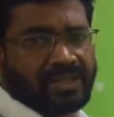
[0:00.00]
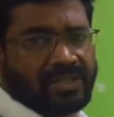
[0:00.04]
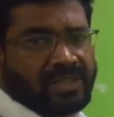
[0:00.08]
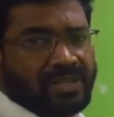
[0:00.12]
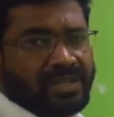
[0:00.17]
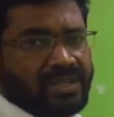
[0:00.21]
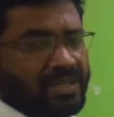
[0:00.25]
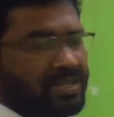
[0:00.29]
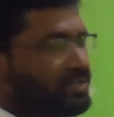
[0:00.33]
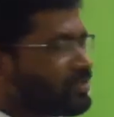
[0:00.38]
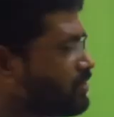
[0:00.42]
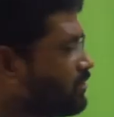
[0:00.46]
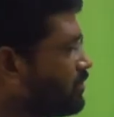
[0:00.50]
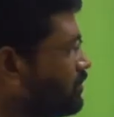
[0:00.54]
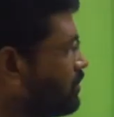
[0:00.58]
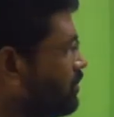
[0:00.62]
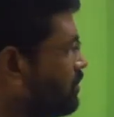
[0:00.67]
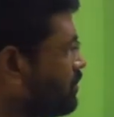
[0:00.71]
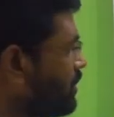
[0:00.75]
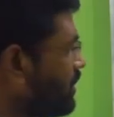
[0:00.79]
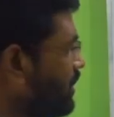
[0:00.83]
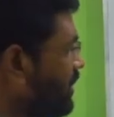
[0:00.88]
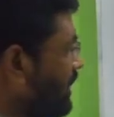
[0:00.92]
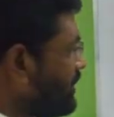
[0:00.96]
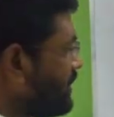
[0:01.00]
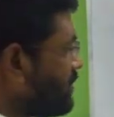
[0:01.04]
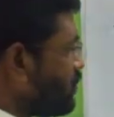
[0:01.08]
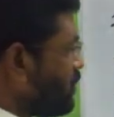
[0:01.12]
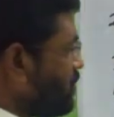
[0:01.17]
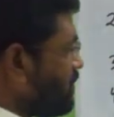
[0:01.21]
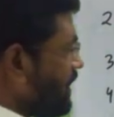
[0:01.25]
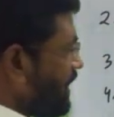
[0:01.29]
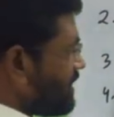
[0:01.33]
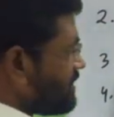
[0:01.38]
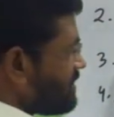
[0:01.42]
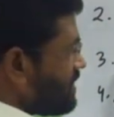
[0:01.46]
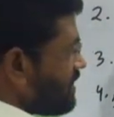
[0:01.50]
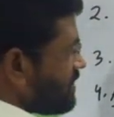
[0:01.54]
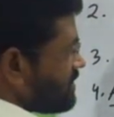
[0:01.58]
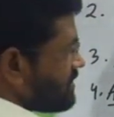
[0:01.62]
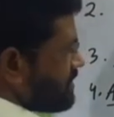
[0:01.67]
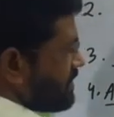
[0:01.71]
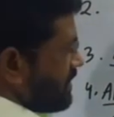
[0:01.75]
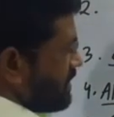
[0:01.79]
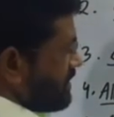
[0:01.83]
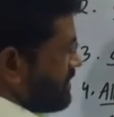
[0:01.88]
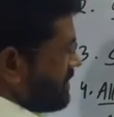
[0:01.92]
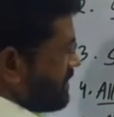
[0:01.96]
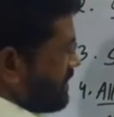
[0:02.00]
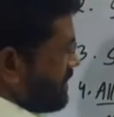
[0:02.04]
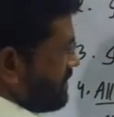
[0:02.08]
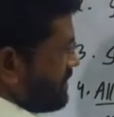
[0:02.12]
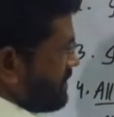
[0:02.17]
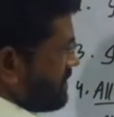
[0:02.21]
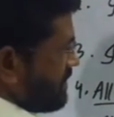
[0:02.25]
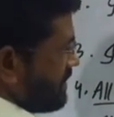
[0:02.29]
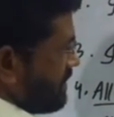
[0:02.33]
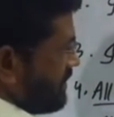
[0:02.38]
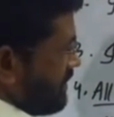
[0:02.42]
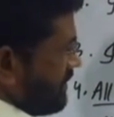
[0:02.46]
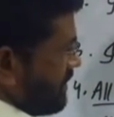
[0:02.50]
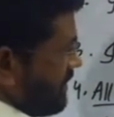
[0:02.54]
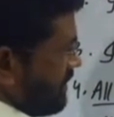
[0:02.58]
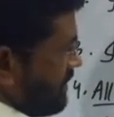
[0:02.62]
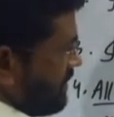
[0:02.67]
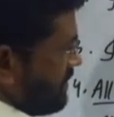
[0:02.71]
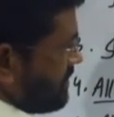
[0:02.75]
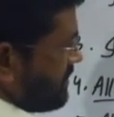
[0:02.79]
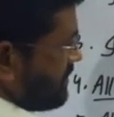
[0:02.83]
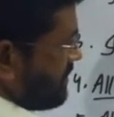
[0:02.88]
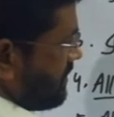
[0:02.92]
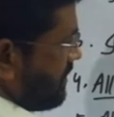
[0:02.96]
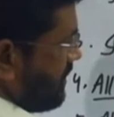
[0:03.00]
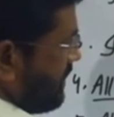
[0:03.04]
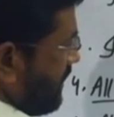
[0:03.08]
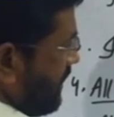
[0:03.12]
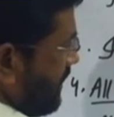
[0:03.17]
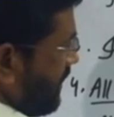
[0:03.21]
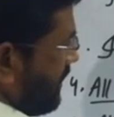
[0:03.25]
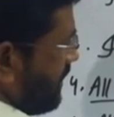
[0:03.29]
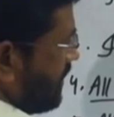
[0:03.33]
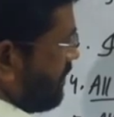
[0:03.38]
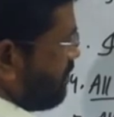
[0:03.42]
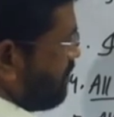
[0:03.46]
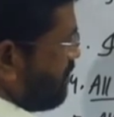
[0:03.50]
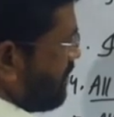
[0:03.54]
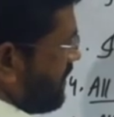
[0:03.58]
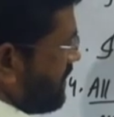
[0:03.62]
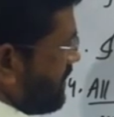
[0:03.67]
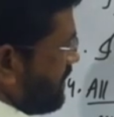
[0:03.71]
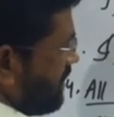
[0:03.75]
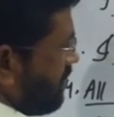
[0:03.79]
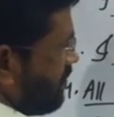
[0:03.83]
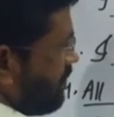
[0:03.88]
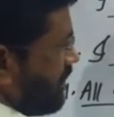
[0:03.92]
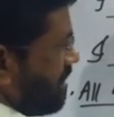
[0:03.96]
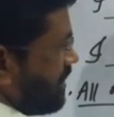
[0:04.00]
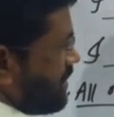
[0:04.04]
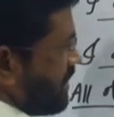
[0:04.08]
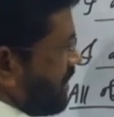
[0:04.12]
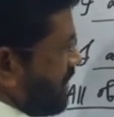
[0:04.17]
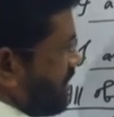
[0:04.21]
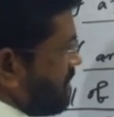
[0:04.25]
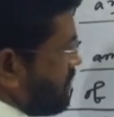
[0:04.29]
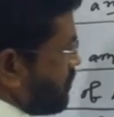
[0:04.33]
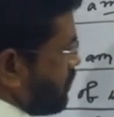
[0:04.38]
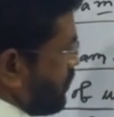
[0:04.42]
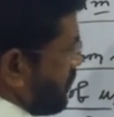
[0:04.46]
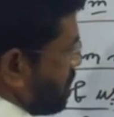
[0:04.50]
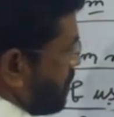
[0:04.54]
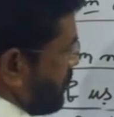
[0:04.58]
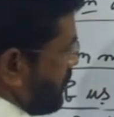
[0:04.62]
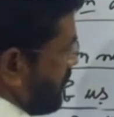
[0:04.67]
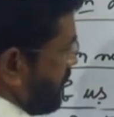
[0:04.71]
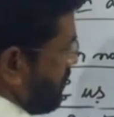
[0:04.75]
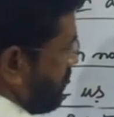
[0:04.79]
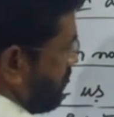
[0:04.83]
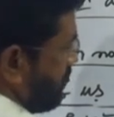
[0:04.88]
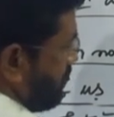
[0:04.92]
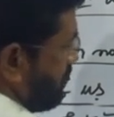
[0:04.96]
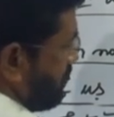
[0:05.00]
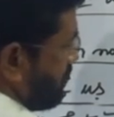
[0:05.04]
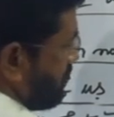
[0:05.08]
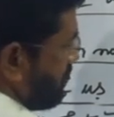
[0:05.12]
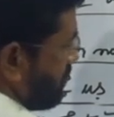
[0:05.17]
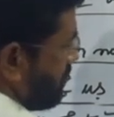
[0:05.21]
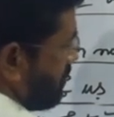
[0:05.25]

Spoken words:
So it will be, as the sentence is in present indefinite tense, we should use